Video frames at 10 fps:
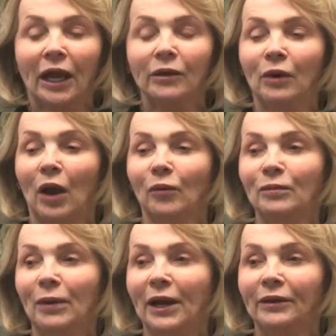I, I
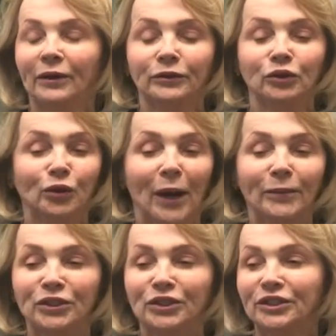would buy
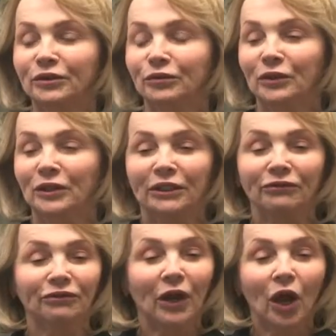contraptions to
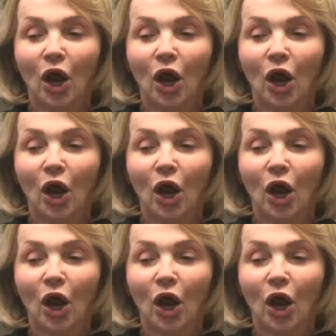relieve